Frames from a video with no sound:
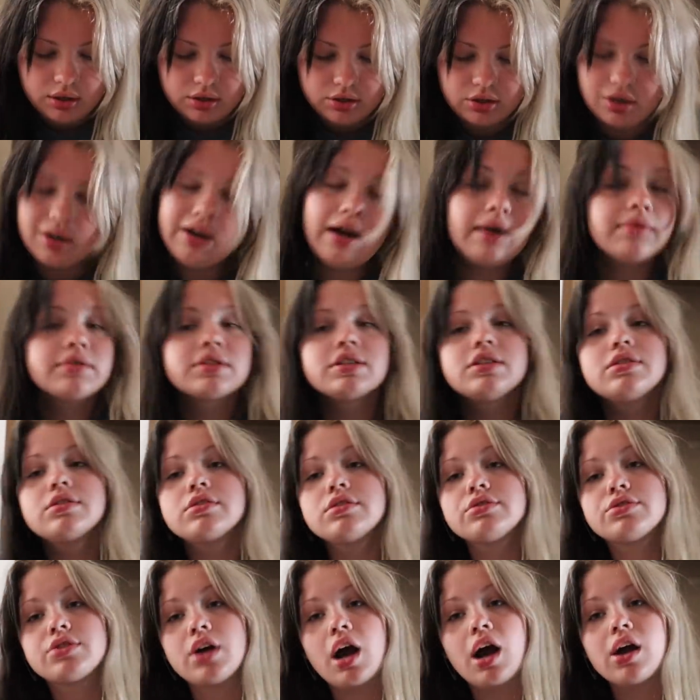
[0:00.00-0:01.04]
So I was gonna
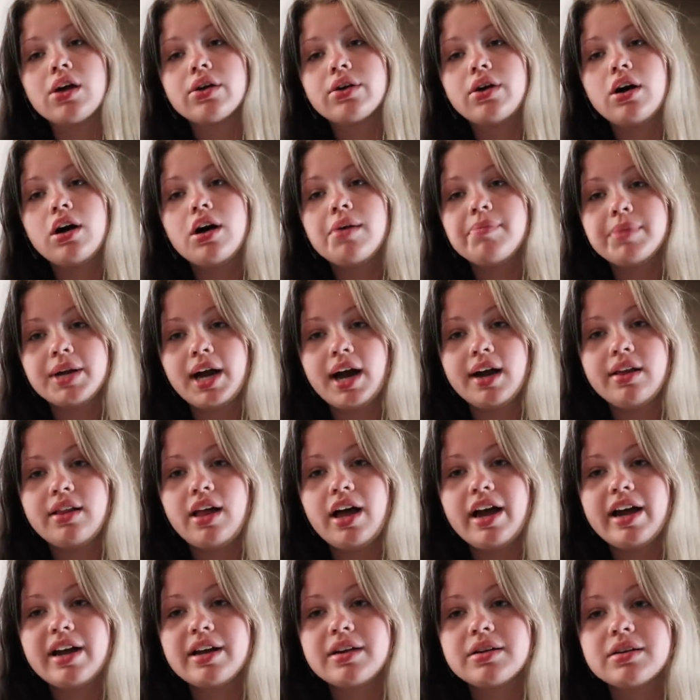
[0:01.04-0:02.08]
do try on haul but I
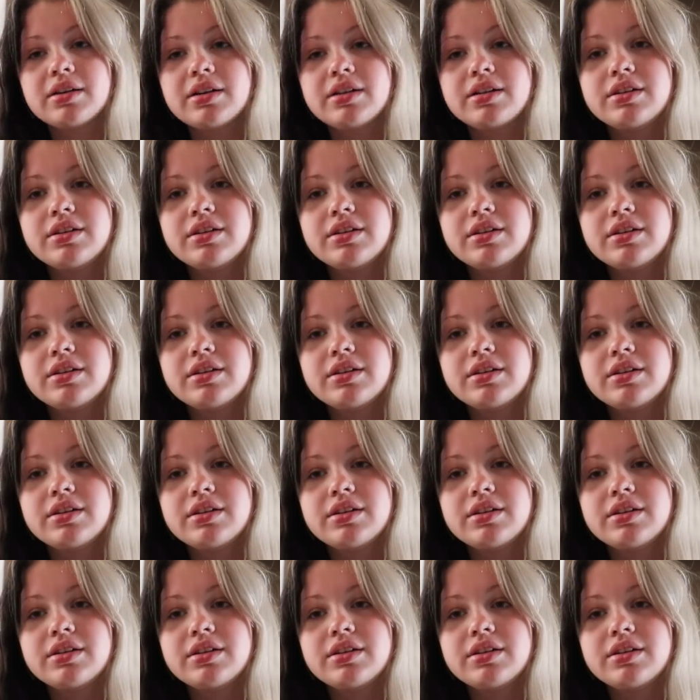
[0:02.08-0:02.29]
like